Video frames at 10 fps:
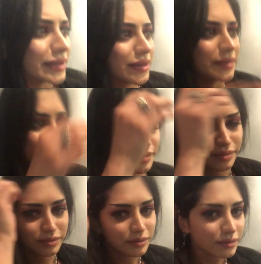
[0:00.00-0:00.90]
Please.
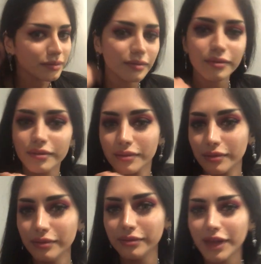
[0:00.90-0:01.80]
We have a
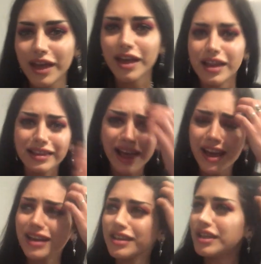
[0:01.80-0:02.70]
minute. She's I can like, pose for a
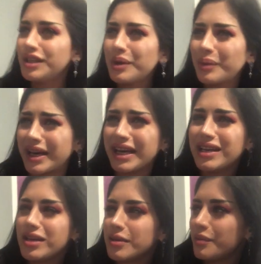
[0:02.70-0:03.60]
minute. Like, you know what?
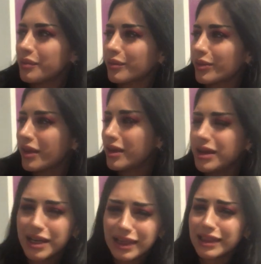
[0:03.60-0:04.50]

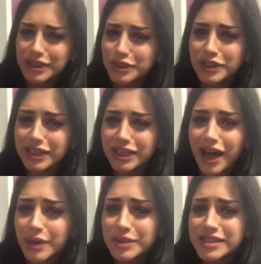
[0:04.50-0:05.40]
Literally,
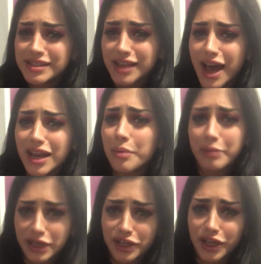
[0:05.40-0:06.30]
I was dead a
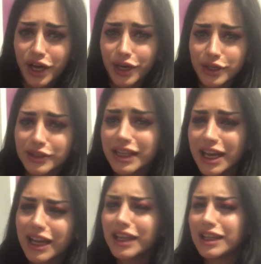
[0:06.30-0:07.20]
minute ago.
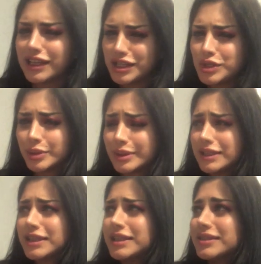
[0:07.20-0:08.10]
Like,
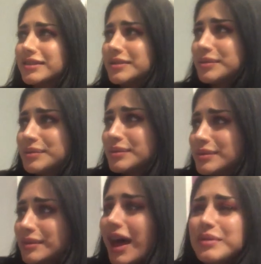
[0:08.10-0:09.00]
literally.
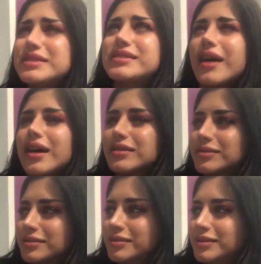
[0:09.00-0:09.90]
I, I was
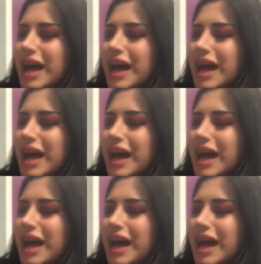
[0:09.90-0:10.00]
dead.